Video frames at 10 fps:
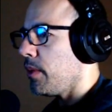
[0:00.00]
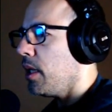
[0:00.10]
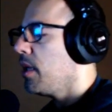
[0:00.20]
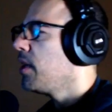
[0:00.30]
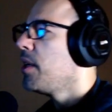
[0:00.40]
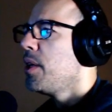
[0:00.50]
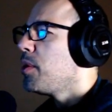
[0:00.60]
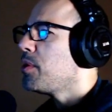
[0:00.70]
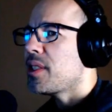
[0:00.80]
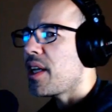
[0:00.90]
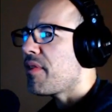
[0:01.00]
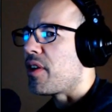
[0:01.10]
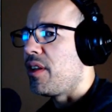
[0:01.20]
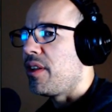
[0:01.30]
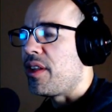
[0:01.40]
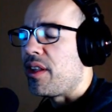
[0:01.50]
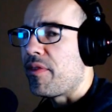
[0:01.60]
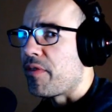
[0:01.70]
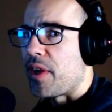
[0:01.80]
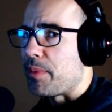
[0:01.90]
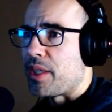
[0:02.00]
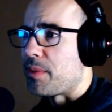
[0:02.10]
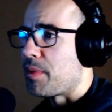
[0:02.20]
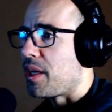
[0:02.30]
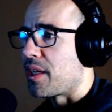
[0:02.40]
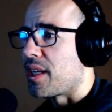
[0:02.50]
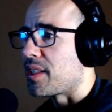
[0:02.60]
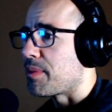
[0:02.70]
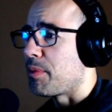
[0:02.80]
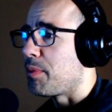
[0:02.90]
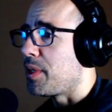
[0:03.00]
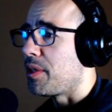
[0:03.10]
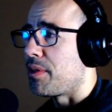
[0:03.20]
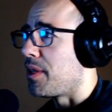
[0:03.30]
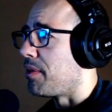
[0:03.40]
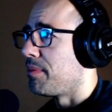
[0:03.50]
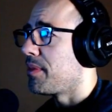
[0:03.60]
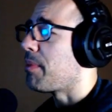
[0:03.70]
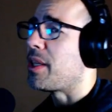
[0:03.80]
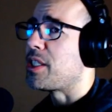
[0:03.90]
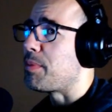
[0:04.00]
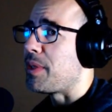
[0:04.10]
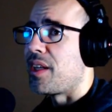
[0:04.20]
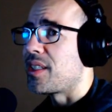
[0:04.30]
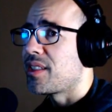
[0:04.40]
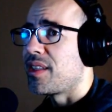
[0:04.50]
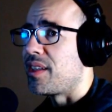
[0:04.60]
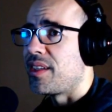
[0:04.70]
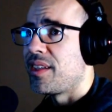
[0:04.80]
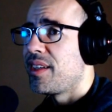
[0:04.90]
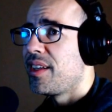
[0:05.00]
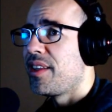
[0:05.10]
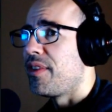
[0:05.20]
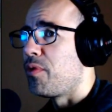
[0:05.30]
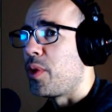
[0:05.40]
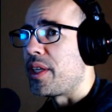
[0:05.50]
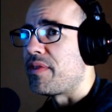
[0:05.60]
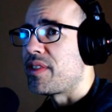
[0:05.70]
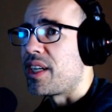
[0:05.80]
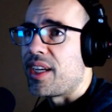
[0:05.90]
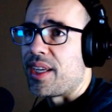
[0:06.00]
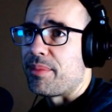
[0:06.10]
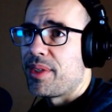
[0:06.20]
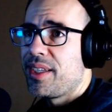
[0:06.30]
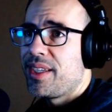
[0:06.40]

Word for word: Who's to say if they'll ever find me on the podcast? I mean, we don't know. I may just be lost to the void of time.